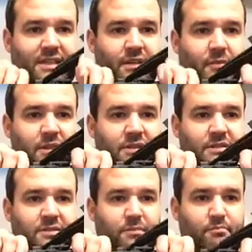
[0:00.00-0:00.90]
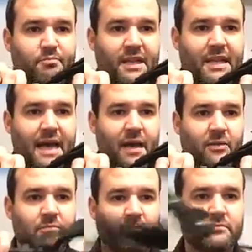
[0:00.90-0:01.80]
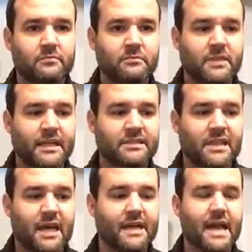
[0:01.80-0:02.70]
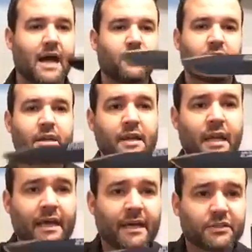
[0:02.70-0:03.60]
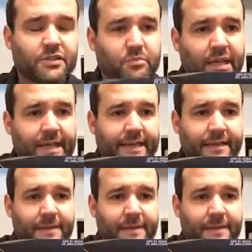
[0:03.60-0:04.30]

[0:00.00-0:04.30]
I'm going to just bend down and slide it out. And here's the blade.